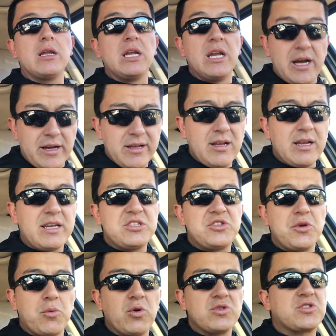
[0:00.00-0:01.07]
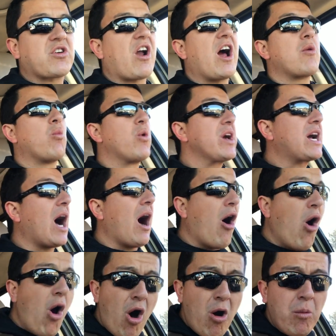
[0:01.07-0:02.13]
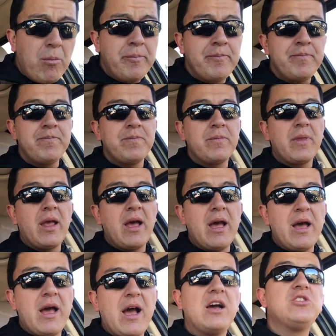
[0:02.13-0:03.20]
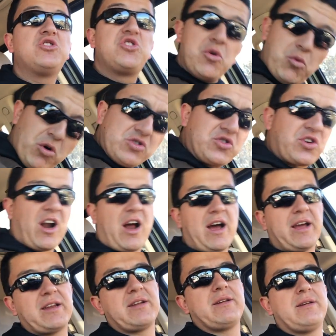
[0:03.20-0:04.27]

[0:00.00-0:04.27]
literally, she was crying. We got home, and she was crying.